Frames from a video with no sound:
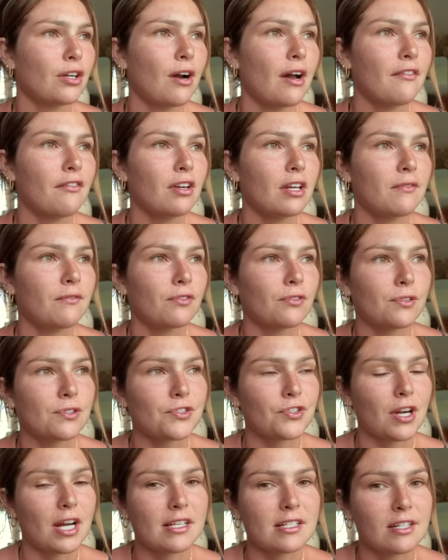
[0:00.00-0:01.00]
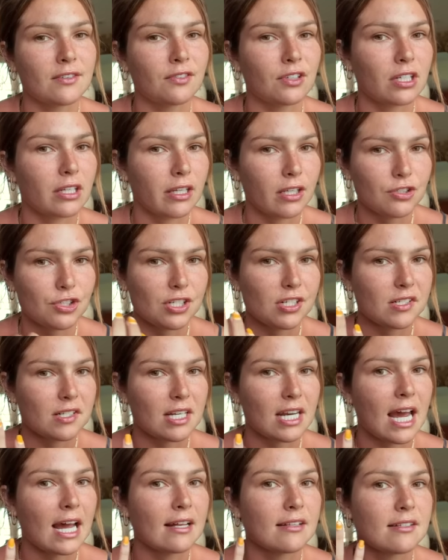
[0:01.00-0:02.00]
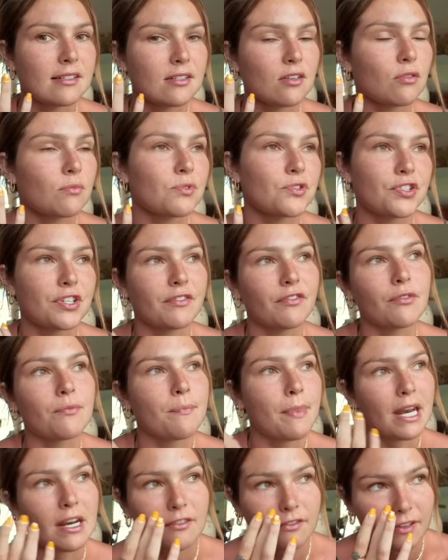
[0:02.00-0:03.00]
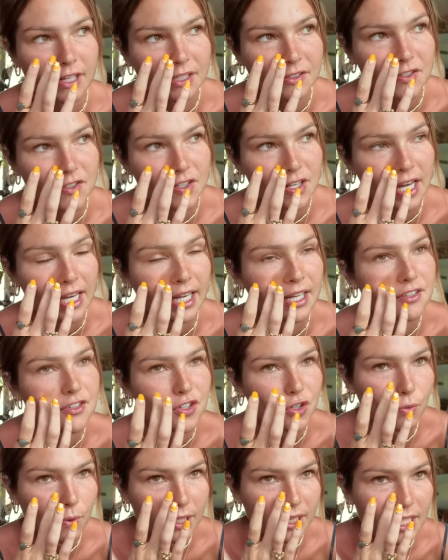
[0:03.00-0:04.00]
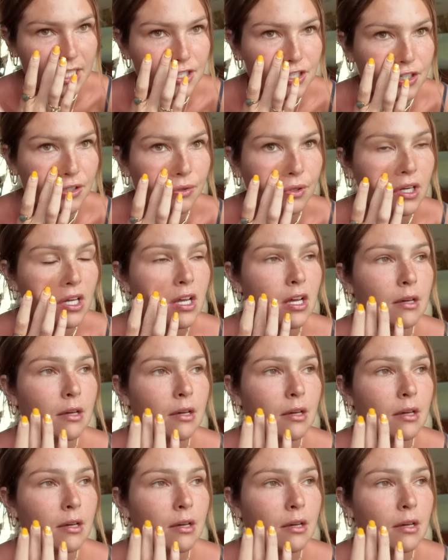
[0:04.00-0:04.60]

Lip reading: every influencer has different niches and has almost different benefits, I guess, to what they do.